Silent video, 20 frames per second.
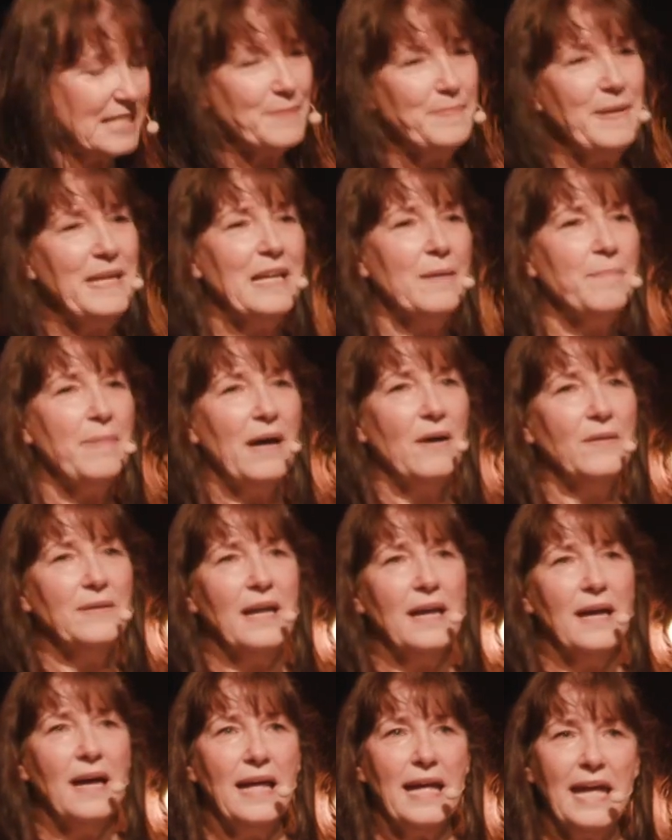speak about
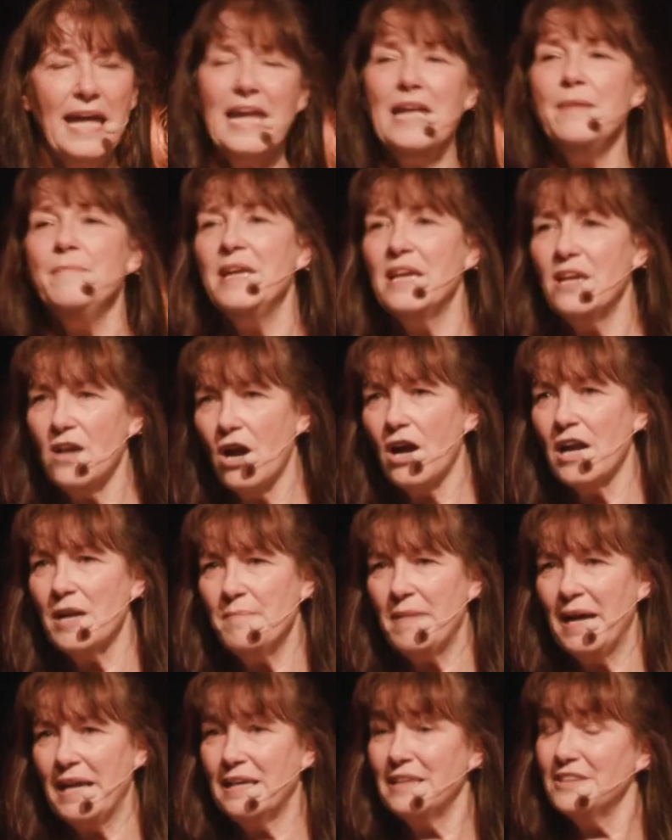Amy
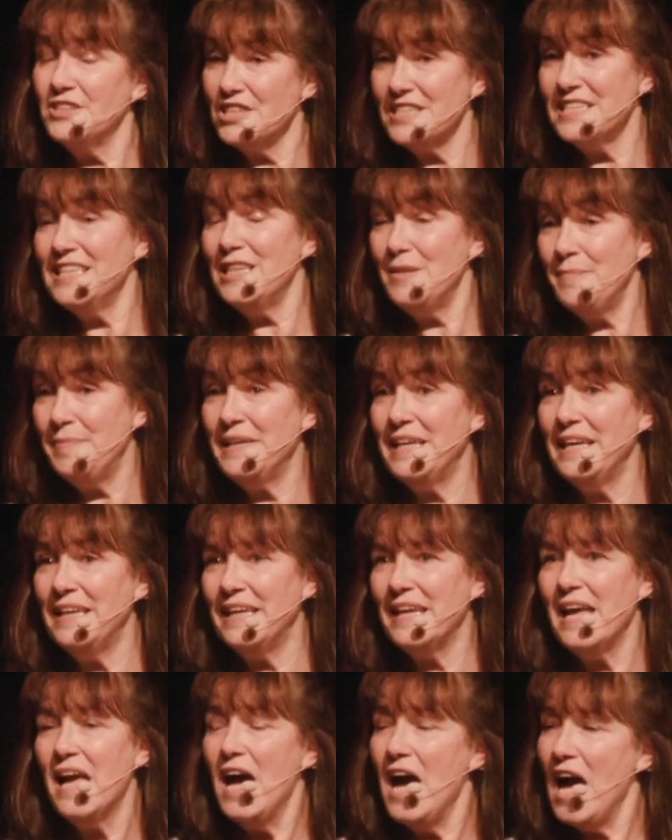Carmichael just at the
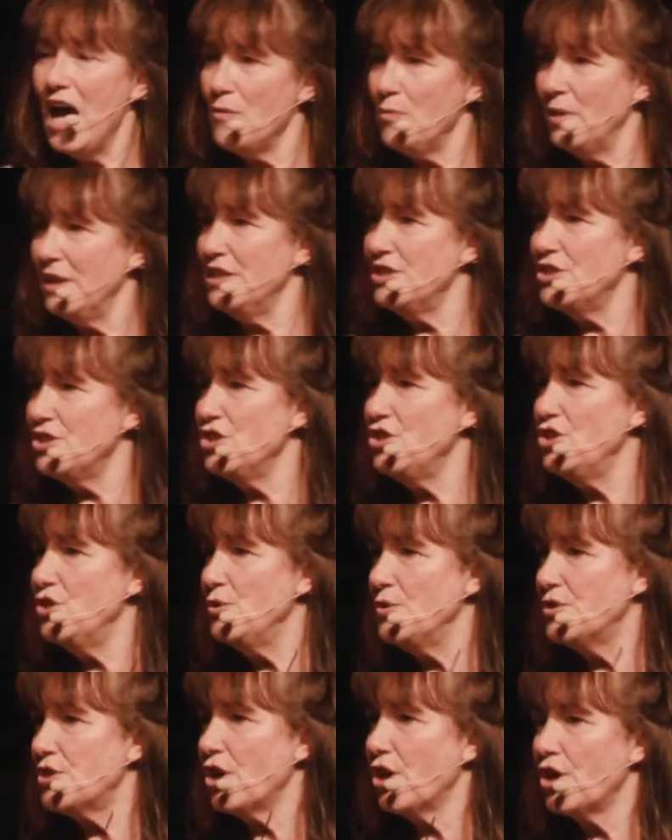beginning. I wanted to
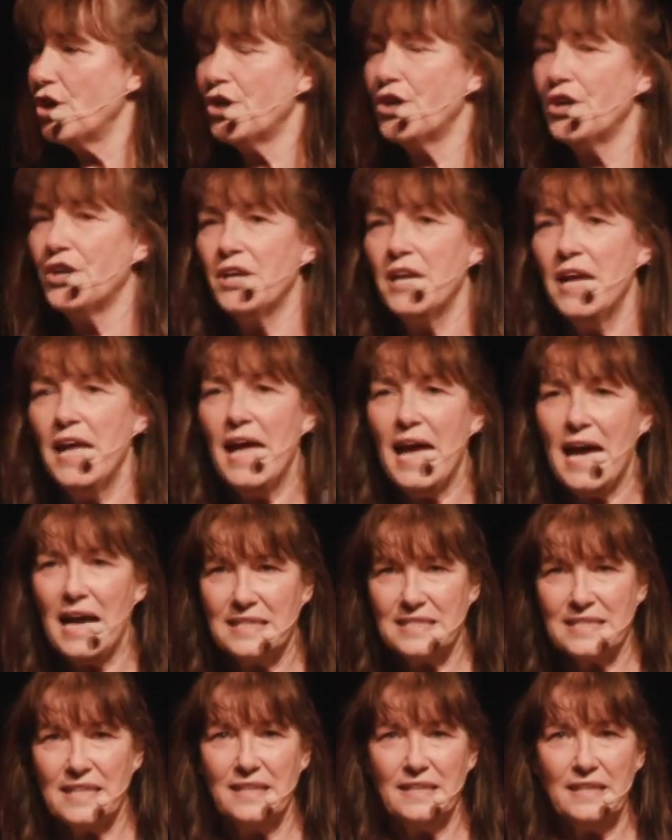use her
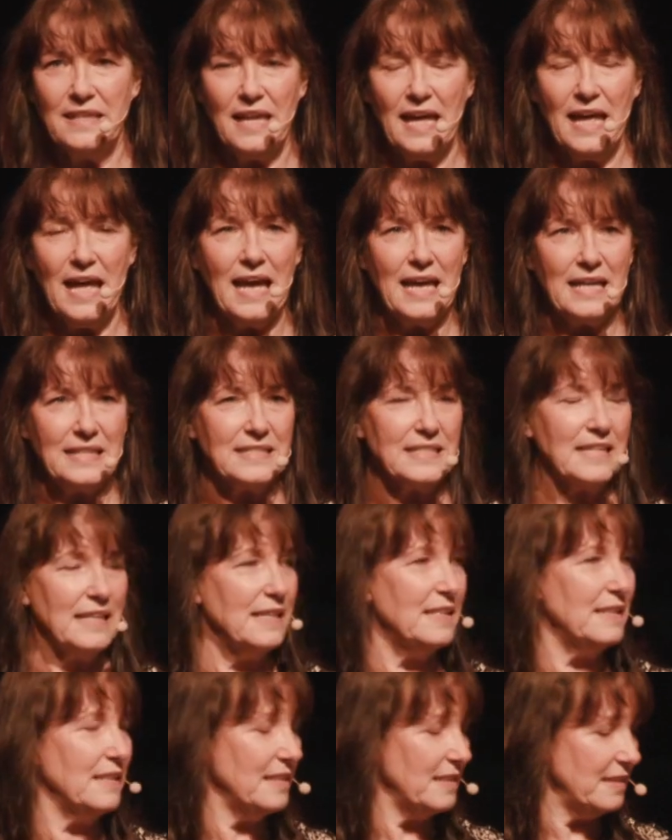as
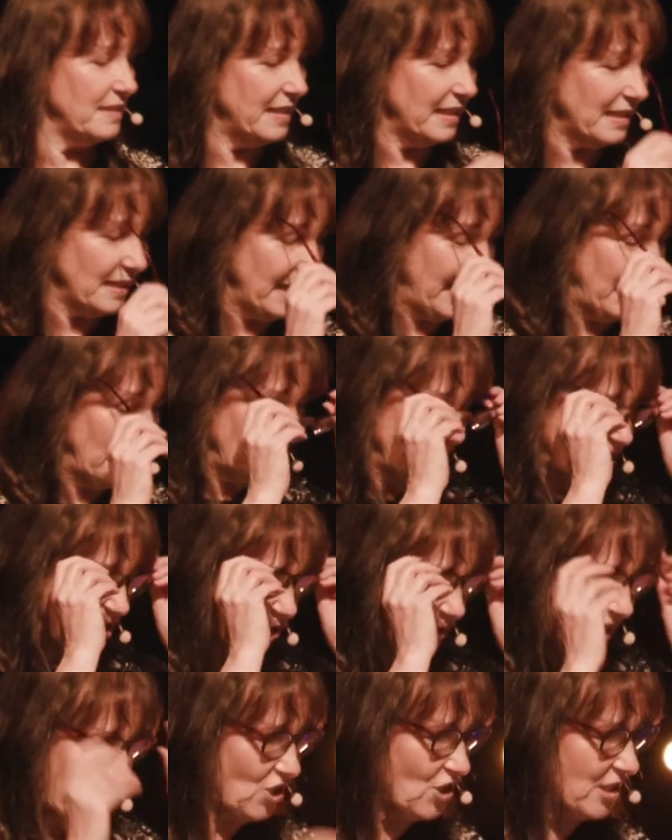a little
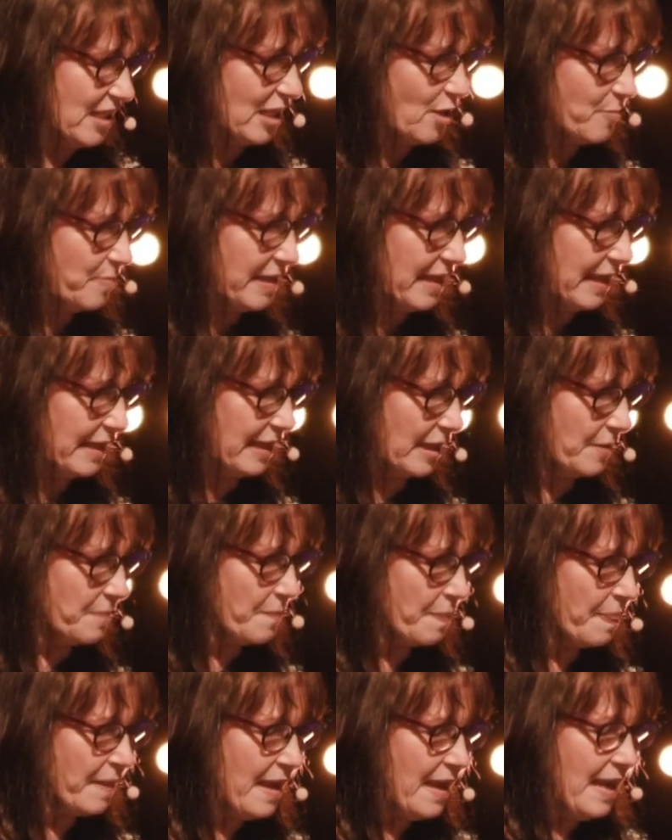illustration at the beginning.
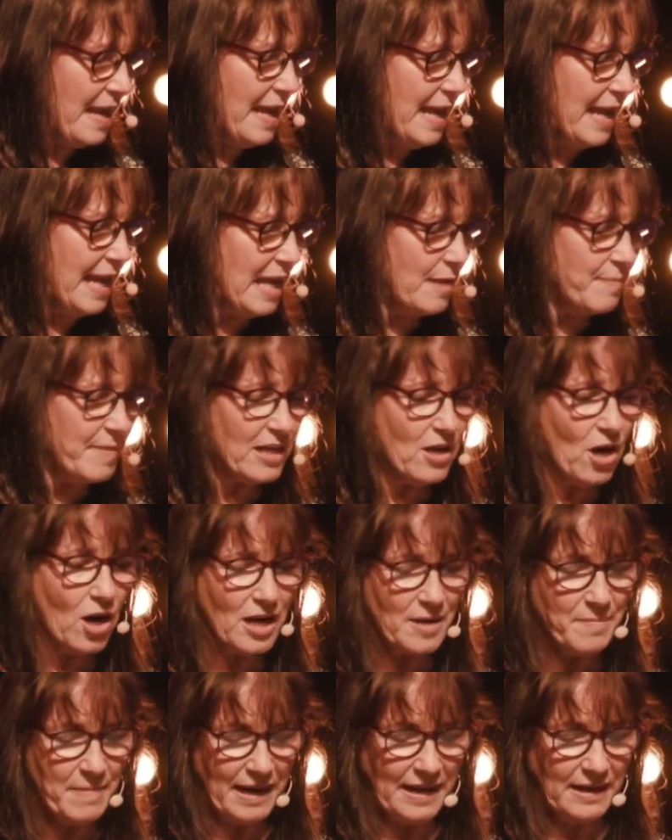Amy
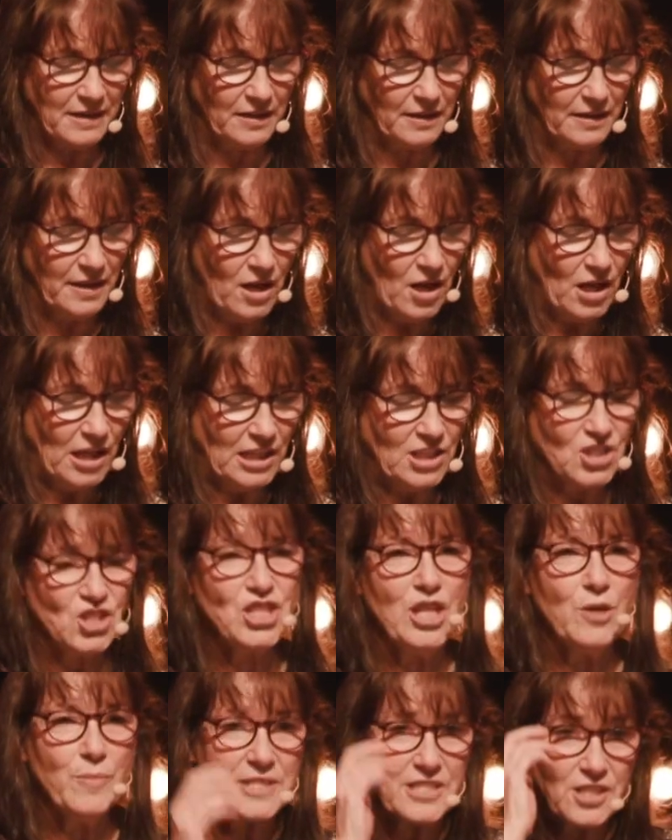Carmichael,
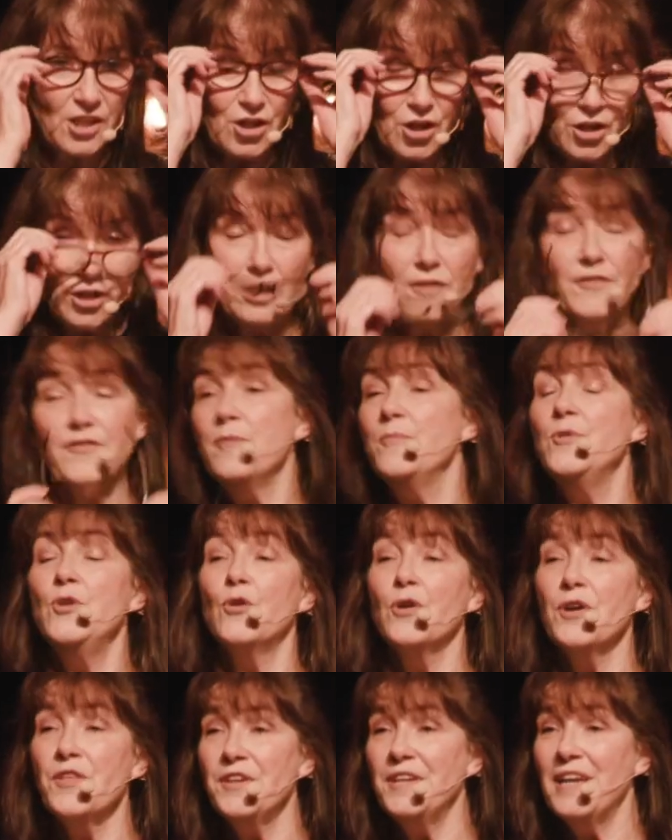she was a girl from
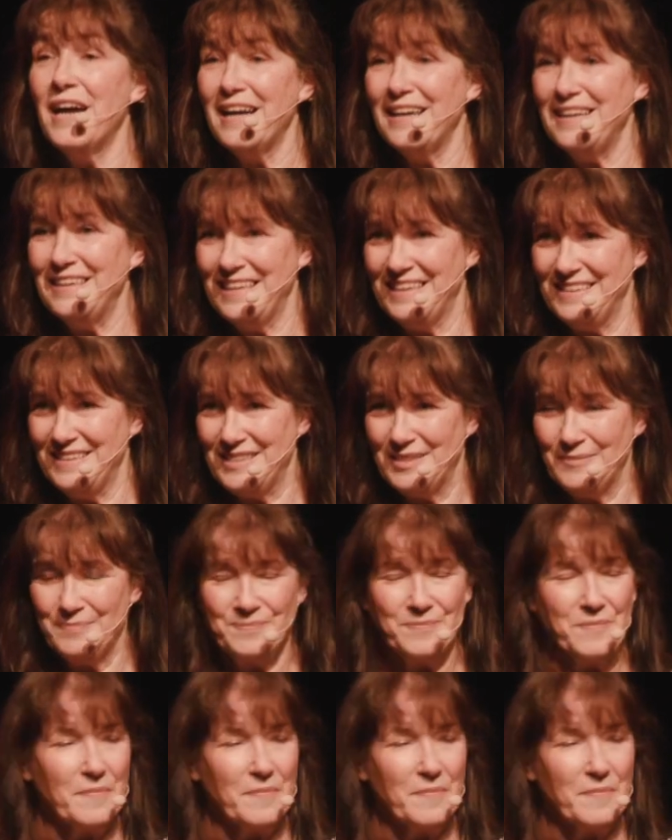Northern Ireland.